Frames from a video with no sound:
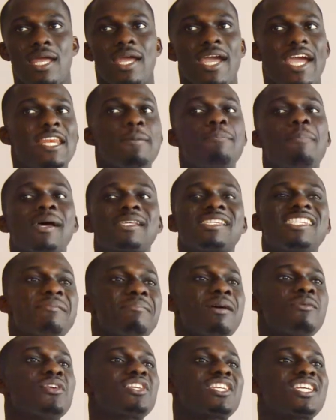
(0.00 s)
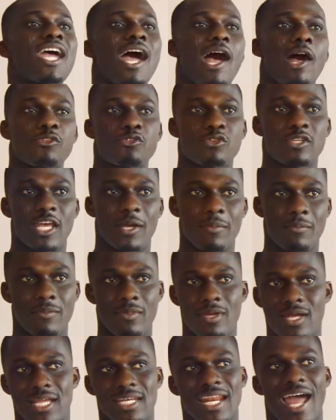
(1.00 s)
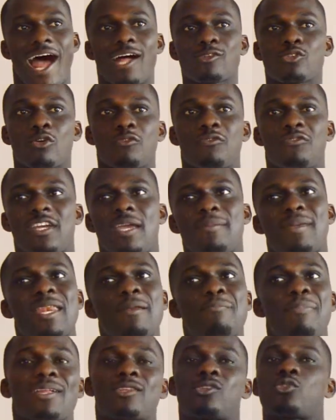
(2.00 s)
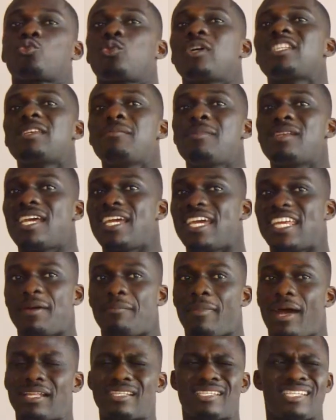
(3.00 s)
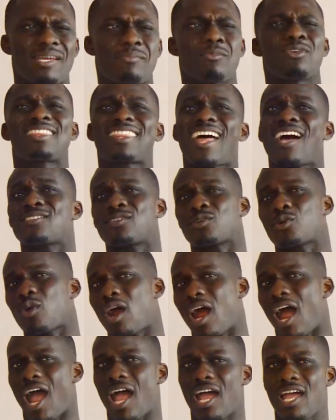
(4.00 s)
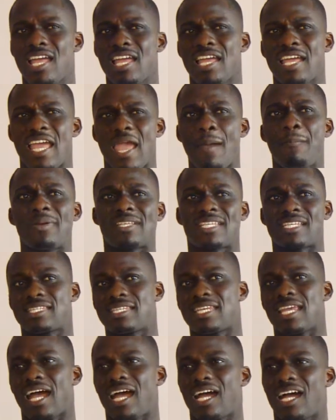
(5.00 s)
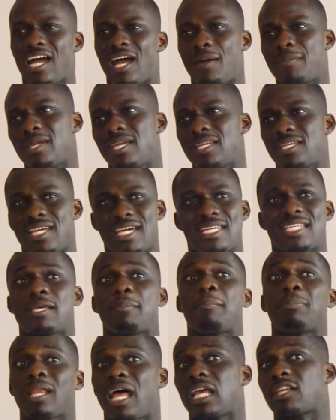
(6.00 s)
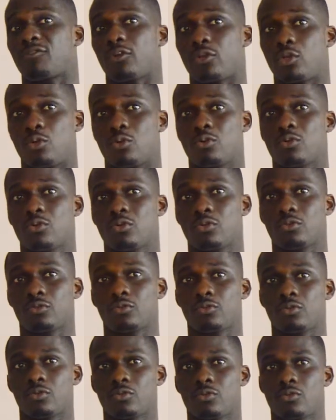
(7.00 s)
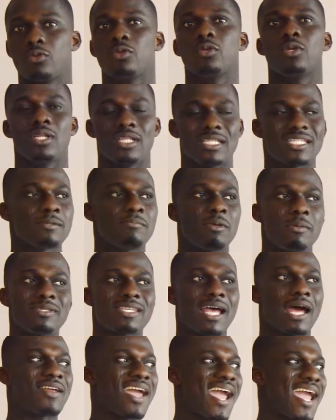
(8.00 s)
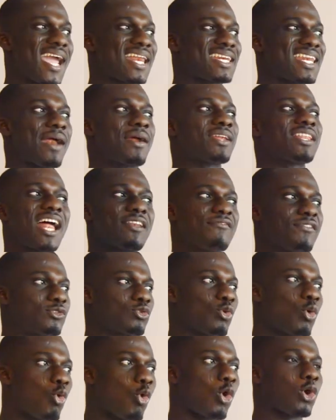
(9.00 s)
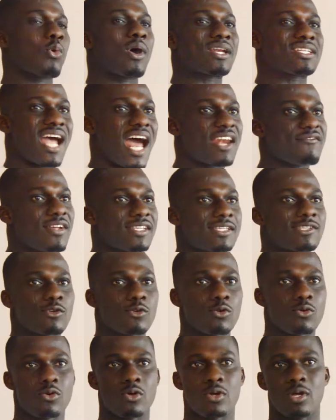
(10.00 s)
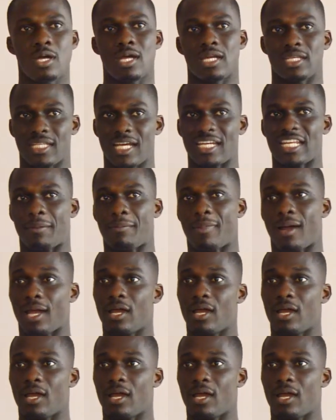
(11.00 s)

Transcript: Any person they better check out to them. Now out of the impact 20 million in a month, the 1,000 per purchase here. I mean, it is a plus for them. Until because I'm a direct advert or corner adverts now, Nadia.